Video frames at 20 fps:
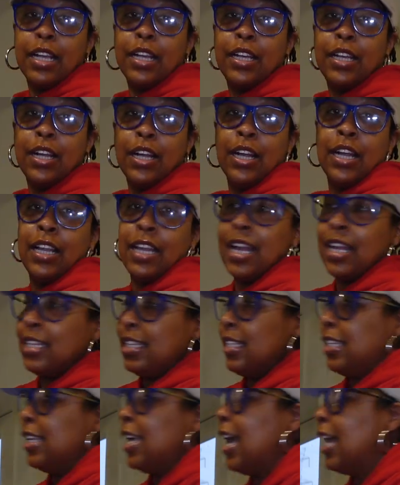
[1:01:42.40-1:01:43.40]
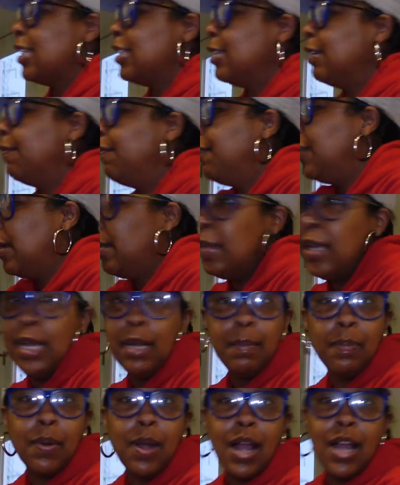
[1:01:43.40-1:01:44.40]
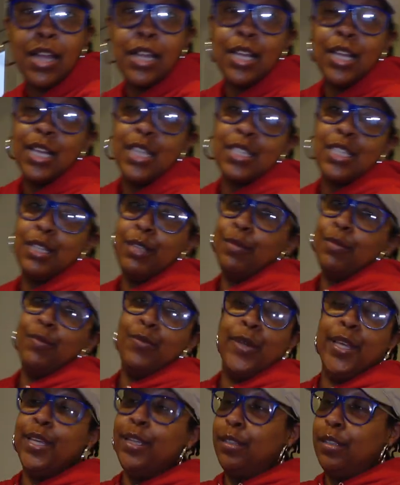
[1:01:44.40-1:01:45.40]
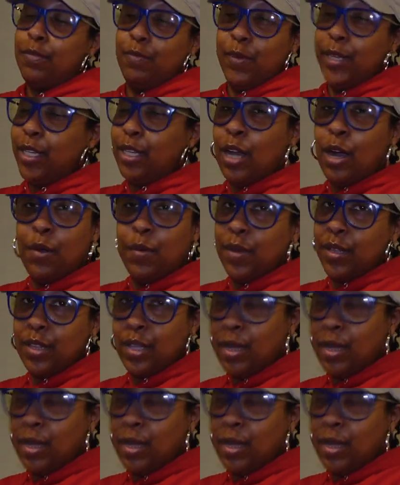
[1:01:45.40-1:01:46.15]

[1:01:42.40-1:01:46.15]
Girl, I just got some feminine products. We we know what